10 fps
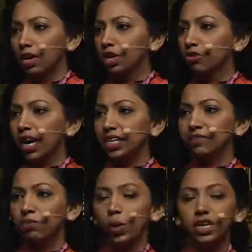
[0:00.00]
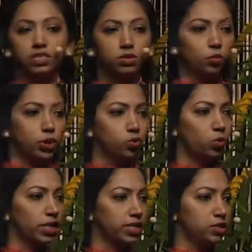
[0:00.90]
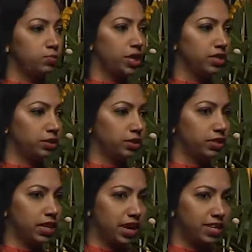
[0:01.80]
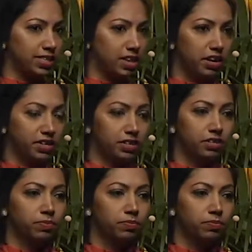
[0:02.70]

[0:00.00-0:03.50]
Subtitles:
creative ways in which work is bundled and assigned.